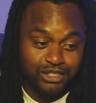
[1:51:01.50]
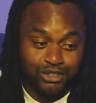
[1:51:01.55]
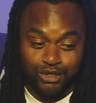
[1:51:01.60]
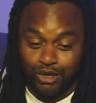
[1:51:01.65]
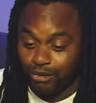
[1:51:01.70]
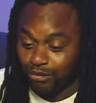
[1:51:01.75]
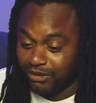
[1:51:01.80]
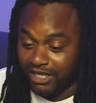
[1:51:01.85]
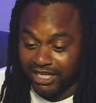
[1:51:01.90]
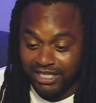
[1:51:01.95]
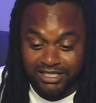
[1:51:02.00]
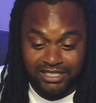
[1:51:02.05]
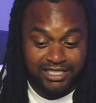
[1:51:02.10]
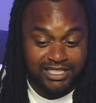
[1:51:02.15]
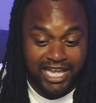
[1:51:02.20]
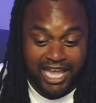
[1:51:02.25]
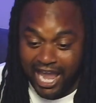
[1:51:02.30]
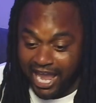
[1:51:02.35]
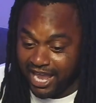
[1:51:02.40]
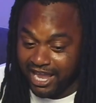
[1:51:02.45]
So don't think it's a
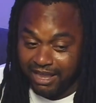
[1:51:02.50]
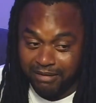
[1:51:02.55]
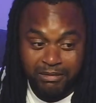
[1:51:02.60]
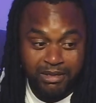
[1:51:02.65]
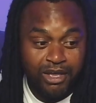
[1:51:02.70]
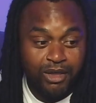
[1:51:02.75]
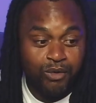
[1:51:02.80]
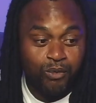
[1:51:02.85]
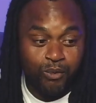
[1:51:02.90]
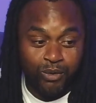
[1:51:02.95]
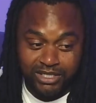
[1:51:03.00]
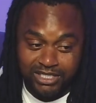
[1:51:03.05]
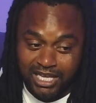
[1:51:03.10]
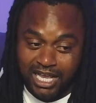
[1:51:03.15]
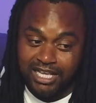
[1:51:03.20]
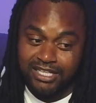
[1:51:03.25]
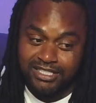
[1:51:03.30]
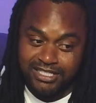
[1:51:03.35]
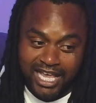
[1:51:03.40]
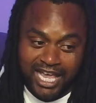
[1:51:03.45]
game. Once
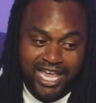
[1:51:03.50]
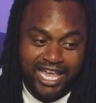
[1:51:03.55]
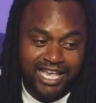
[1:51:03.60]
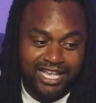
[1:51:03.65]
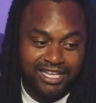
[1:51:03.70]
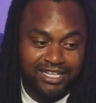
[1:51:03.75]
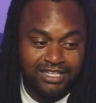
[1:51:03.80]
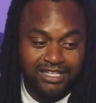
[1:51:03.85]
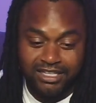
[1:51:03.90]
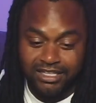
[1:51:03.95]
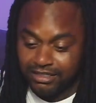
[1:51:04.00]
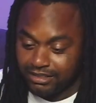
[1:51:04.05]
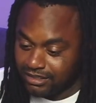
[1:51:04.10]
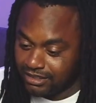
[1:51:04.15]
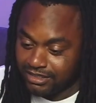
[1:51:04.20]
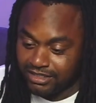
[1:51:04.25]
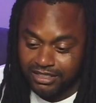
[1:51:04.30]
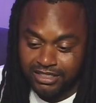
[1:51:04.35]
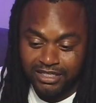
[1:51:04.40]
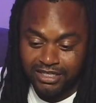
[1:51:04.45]
I say it,
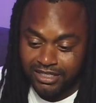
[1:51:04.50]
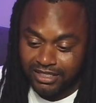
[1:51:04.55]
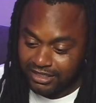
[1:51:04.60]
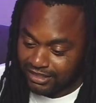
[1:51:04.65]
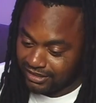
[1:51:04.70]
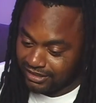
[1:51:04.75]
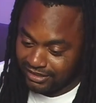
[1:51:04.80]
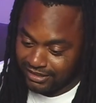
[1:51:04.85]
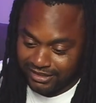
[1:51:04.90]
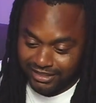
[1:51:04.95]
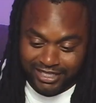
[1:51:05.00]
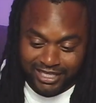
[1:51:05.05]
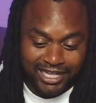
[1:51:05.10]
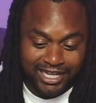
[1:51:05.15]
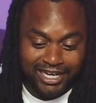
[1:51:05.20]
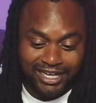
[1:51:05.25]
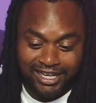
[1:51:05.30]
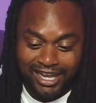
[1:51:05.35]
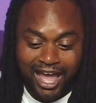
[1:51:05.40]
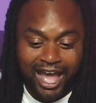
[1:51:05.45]
just
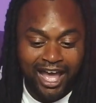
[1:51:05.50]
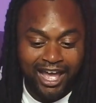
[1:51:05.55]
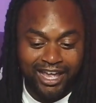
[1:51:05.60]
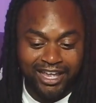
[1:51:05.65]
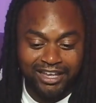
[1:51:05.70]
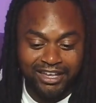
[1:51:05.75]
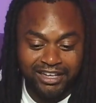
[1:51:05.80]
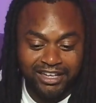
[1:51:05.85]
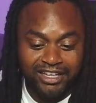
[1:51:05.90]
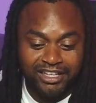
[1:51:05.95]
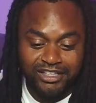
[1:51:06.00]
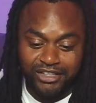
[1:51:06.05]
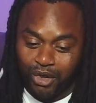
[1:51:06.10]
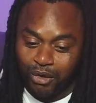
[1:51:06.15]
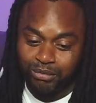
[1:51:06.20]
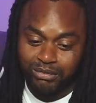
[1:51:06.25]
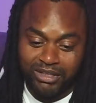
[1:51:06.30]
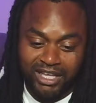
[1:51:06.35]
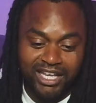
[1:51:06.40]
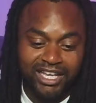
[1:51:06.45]
get in line.
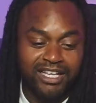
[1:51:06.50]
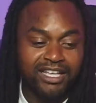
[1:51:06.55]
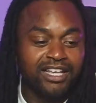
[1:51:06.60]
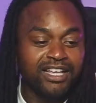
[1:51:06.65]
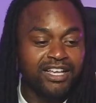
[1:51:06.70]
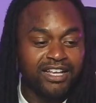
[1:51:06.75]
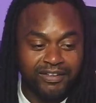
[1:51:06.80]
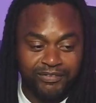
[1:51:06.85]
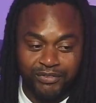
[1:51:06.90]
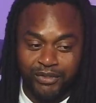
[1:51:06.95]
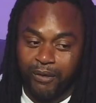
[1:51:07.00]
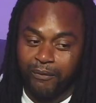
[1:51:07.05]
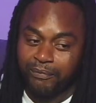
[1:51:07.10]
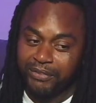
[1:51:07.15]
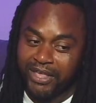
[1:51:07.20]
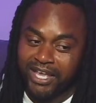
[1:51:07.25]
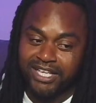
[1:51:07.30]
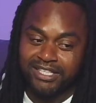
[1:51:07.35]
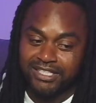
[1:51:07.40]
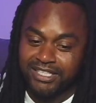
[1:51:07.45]
Don't think
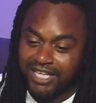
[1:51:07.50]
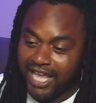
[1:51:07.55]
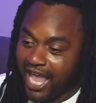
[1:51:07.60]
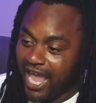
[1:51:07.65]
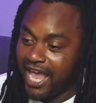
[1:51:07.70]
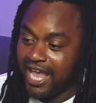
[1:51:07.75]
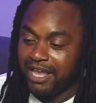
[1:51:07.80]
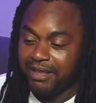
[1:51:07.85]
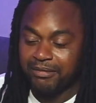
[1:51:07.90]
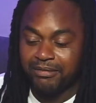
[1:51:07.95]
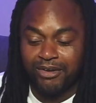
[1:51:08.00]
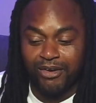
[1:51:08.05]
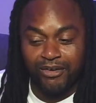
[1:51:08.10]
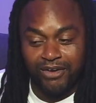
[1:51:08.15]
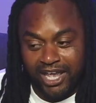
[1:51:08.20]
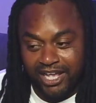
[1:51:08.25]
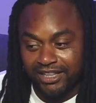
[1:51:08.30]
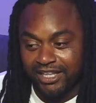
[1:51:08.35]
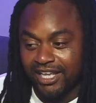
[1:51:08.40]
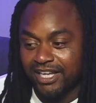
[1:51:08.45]
it's a game.
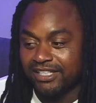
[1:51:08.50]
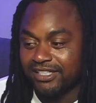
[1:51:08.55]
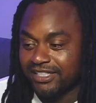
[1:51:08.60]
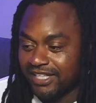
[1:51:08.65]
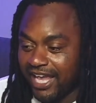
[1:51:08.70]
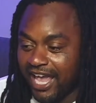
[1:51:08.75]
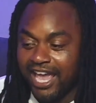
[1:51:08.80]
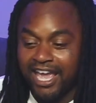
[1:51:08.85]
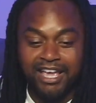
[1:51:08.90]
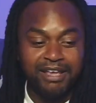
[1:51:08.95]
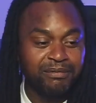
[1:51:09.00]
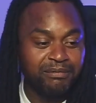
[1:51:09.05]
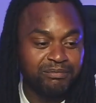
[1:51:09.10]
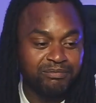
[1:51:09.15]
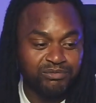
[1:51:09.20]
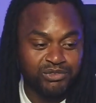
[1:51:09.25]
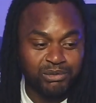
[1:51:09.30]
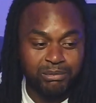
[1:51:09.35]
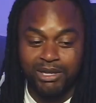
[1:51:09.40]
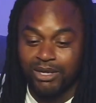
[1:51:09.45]
Okay, think it's a game.
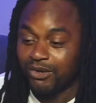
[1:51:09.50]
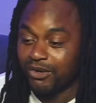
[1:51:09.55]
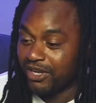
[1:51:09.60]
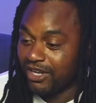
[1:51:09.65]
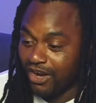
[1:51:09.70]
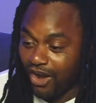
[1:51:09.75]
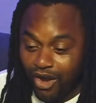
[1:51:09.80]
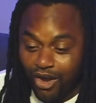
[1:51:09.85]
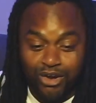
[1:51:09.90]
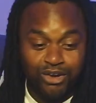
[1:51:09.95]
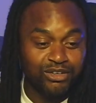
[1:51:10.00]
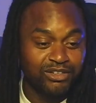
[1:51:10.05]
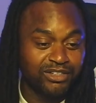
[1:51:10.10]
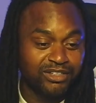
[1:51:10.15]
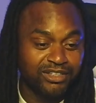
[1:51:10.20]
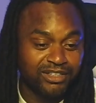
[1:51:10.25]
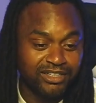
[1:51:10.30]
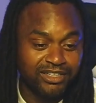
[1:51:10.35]
Somebody gonna get hurt.